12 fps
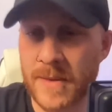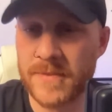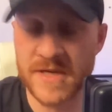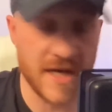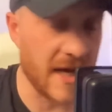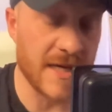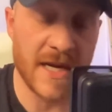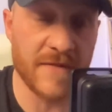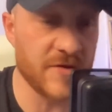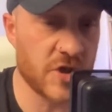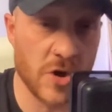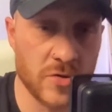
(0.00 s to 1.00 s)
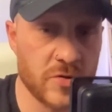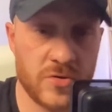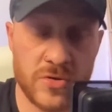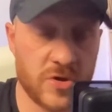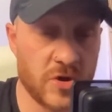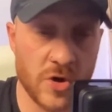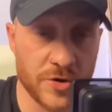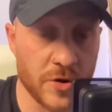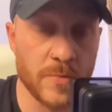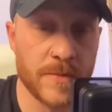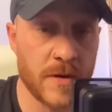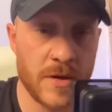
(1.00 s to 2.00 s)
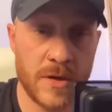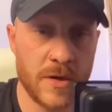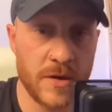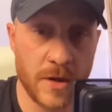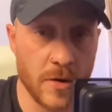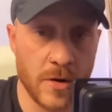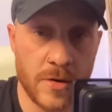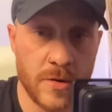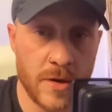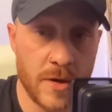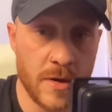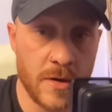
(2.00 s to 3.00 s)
Bamba Dieng. He never showed up, you know?